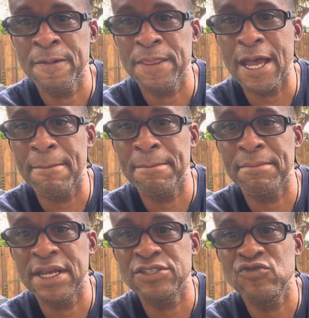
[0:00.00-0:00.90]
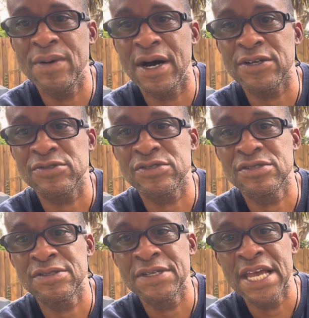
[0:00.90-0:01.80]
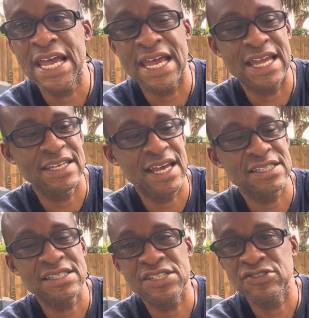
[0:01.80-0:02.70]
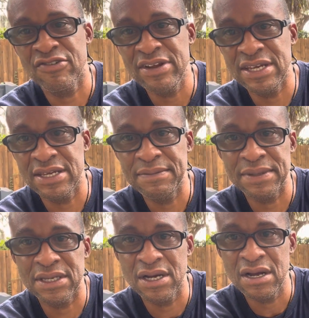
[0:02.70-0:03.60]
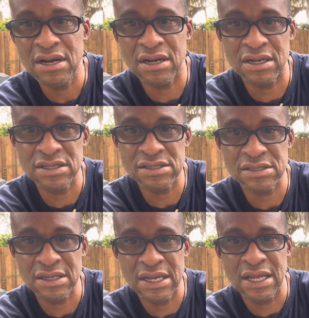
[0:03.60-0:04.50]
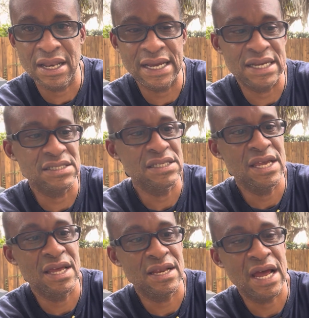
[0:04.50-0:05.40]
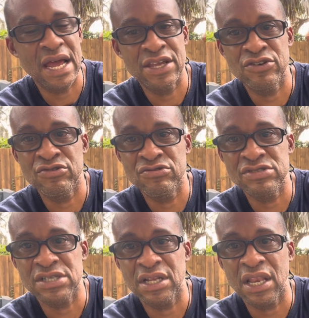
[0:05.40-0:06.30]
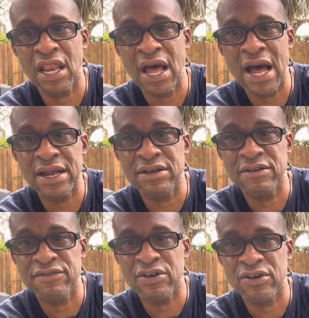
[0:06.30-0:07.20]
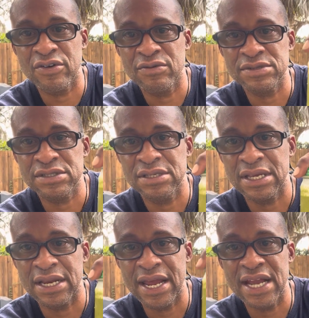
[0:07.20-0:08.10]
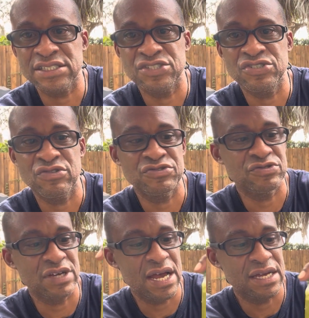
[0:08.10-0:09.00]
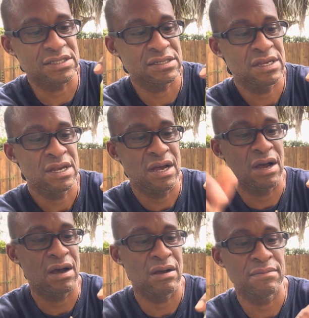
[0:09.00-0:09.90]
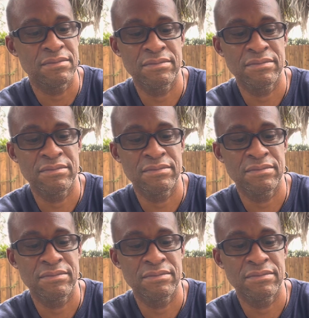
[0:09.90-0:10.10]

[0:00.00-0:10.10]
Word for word: Yeah, made two bottles. And yes, it's green because, like I said, I use a lot of herbs. And I actually showed you guys um,